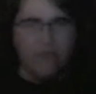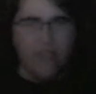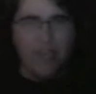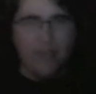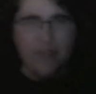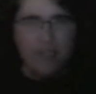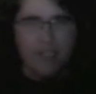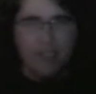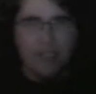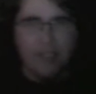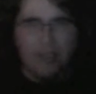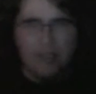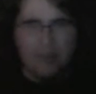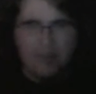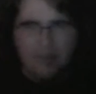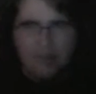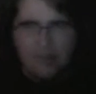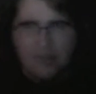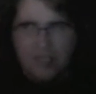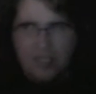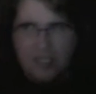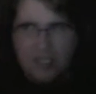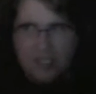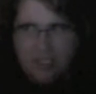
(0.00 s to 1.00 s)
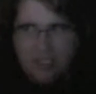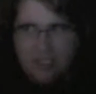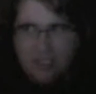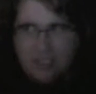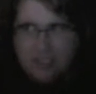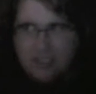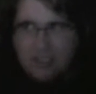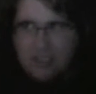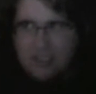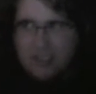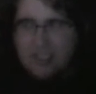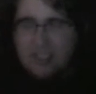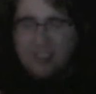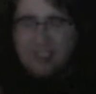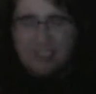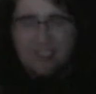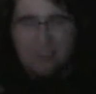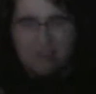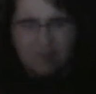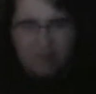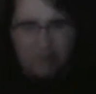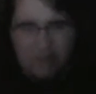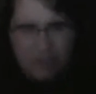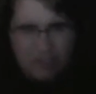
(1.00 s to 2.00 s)
very
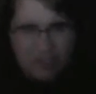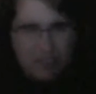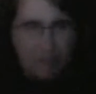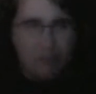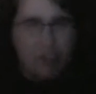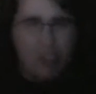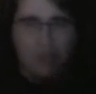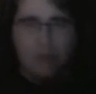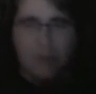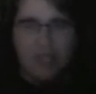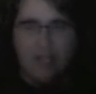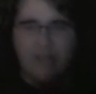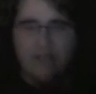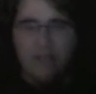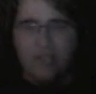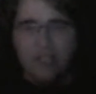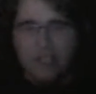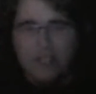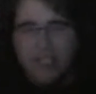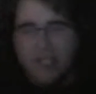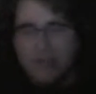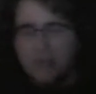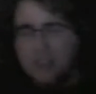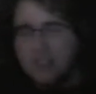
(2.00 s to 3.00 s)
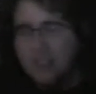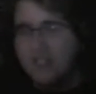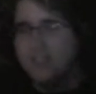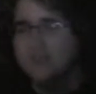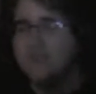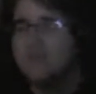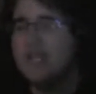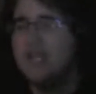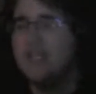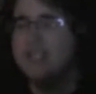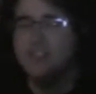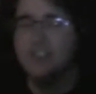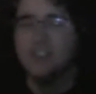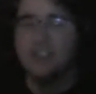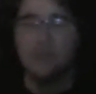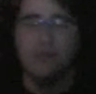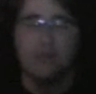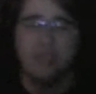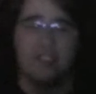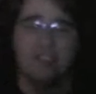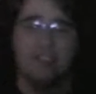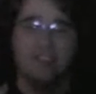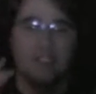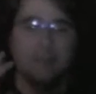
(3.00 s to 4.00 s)
somewhat way. Video games cause violence
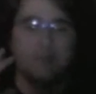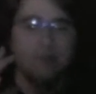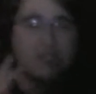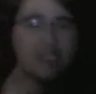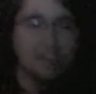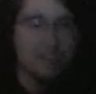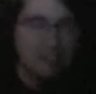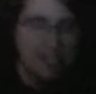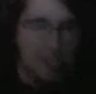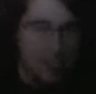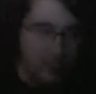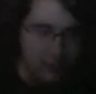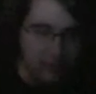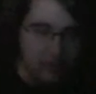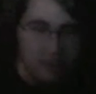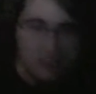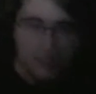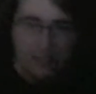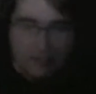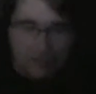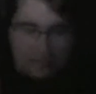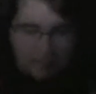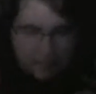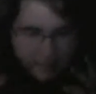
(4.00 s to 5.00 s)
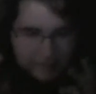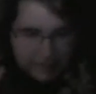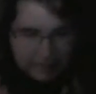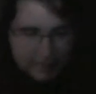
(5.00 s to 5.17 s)
towards themselves.